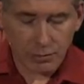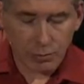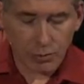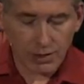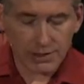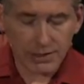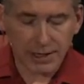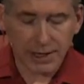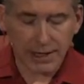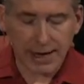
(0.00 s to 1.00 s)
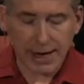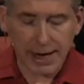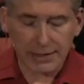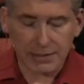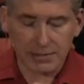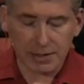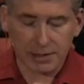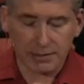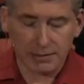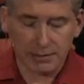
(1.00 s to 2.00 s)
when this lady asked
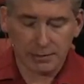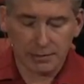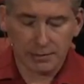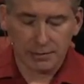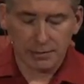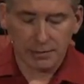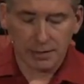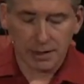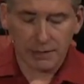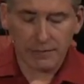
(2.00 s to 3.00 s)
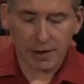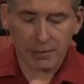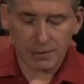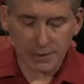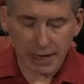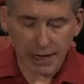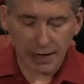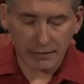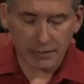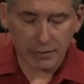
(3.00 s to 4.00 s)
me if I was
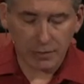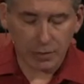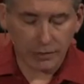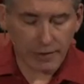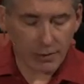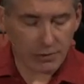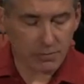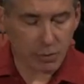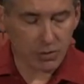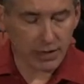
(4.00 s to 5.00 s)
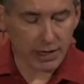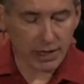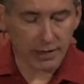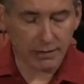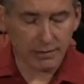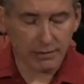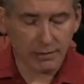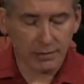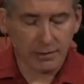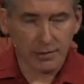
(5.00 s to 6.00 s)
saved or if I was born again,
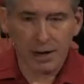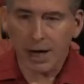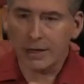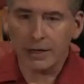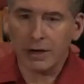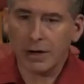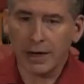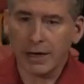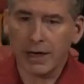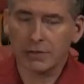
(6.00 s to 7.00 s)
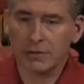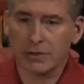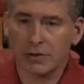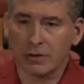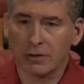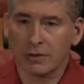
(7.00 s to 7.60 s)
I didn't know how to answer her.